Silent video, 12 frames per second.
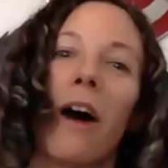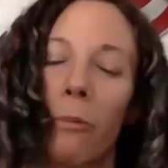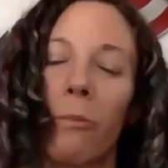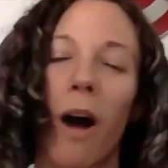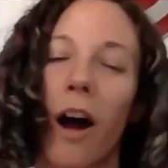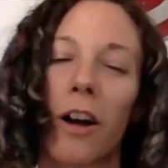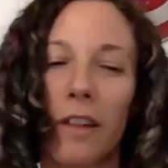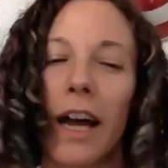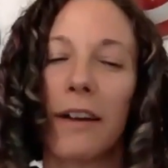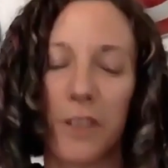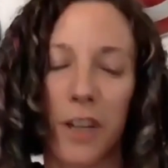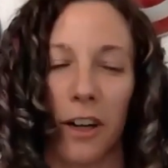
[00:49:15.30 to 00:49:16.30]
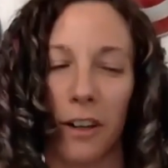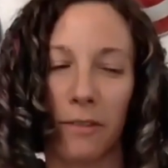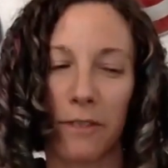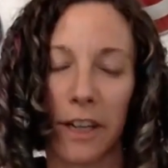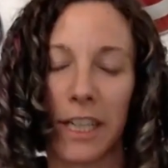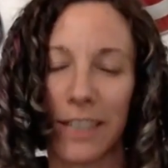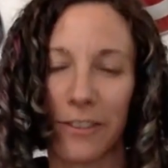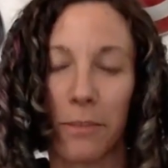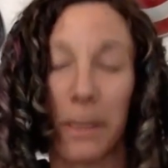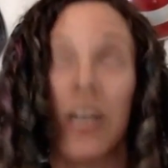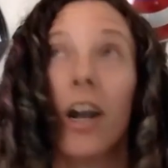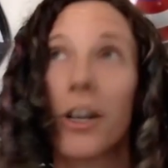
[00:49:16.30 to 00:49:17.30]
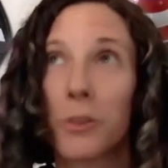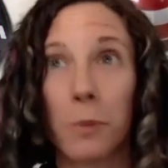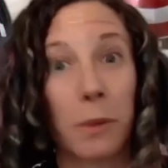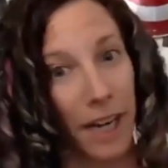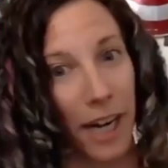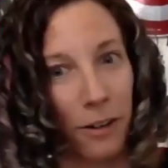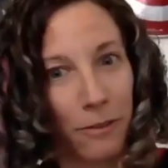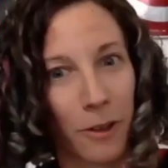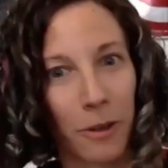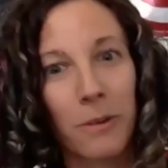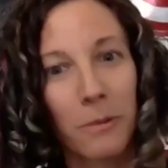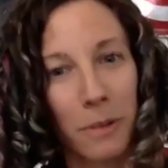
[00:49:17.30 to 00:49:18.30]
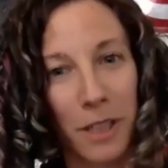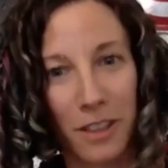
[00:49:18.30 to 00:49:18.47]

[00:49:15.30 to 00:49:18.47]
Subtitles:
our lives are very different because we were careful, which is